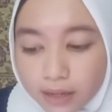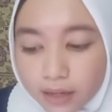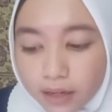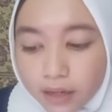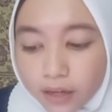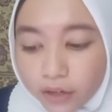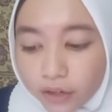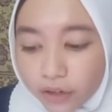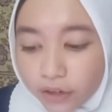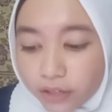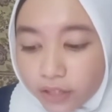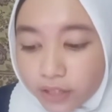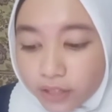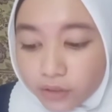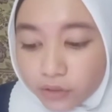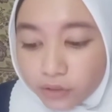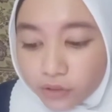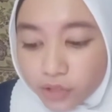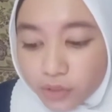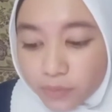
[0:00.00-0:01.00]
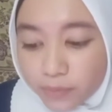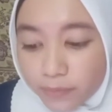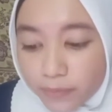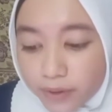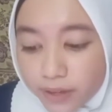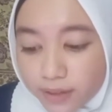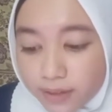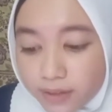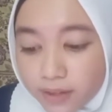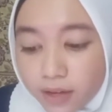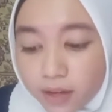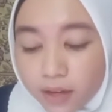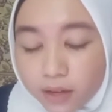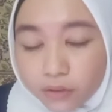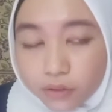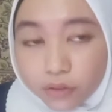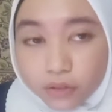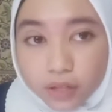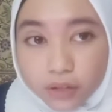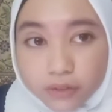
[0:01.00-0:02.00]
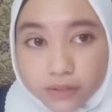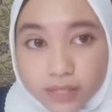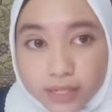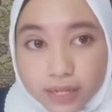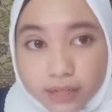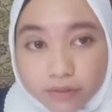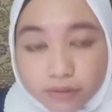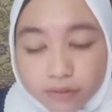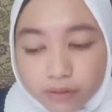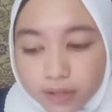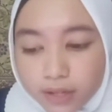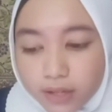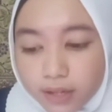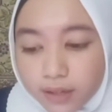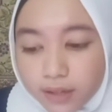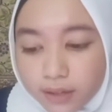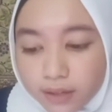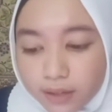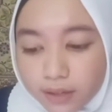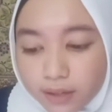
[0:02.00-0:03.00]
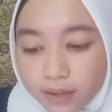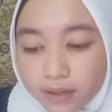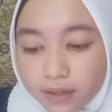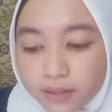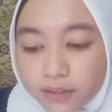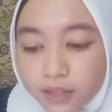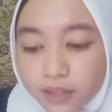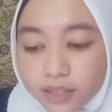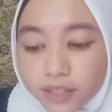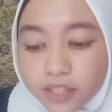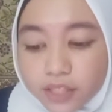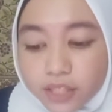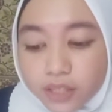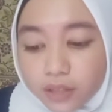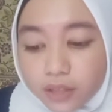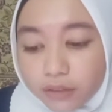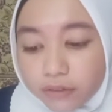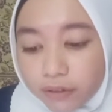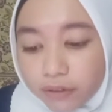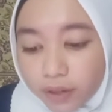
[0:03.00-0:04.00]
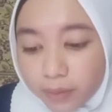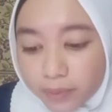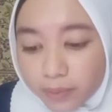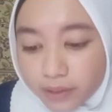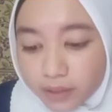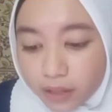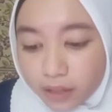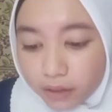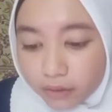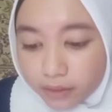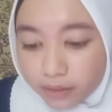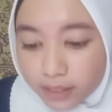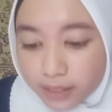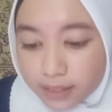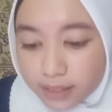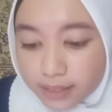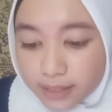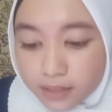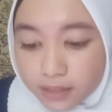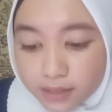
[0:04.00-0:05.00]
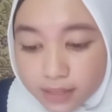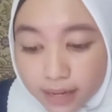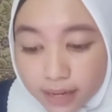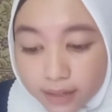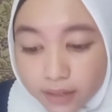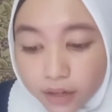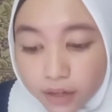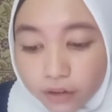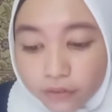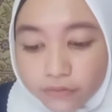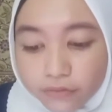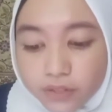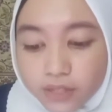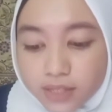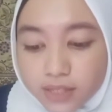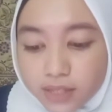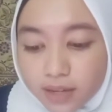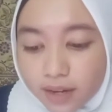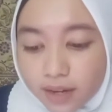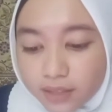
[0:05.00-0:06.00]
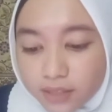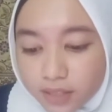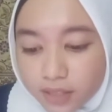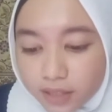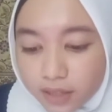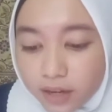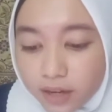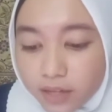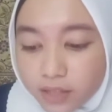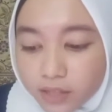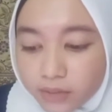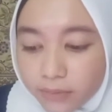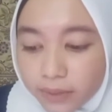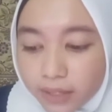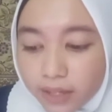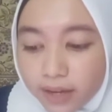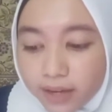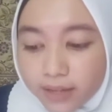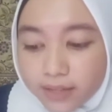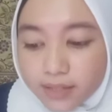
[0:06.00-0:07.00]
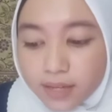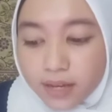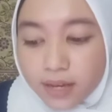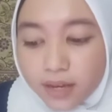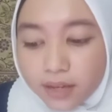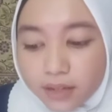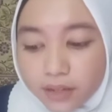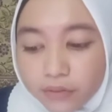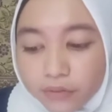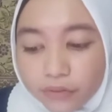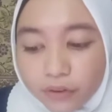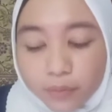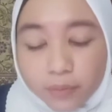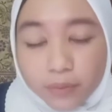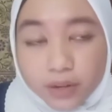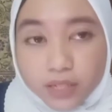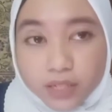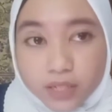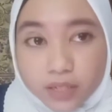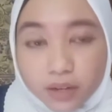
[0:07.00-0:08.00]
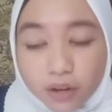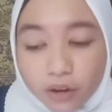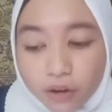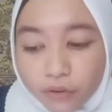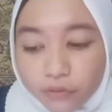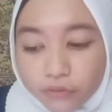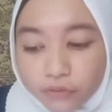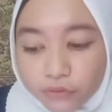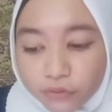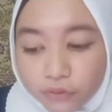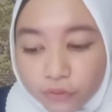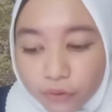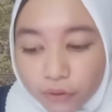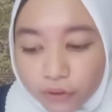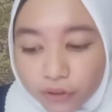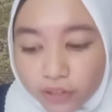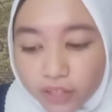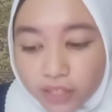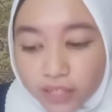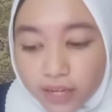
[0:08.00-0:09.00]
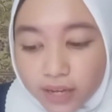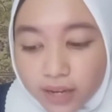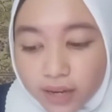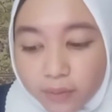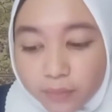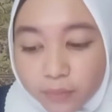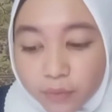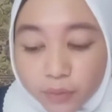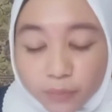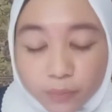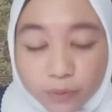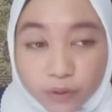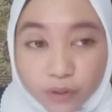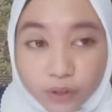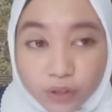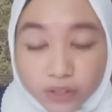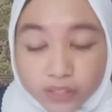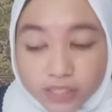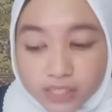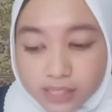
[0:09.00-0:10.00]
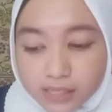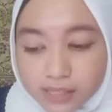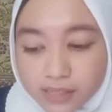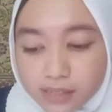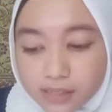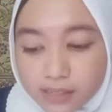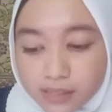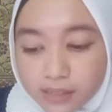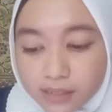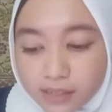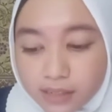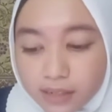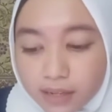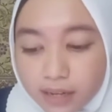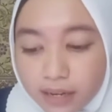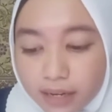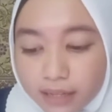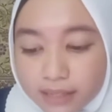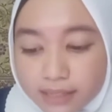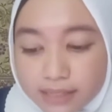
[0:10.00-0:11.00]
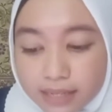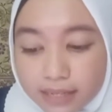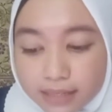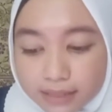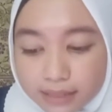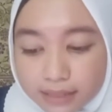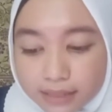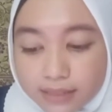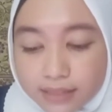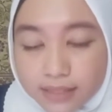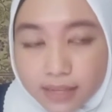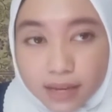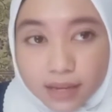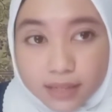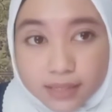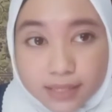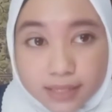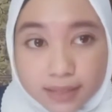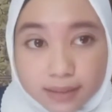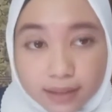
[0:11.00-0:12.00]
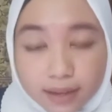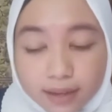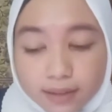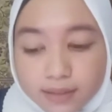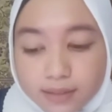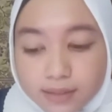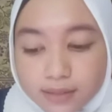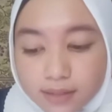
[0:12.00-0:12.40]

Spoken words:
According to Smith, 2003, traditional grammar theory is the study of the structure as well as the formation of word, morphology, and sentence, syntax,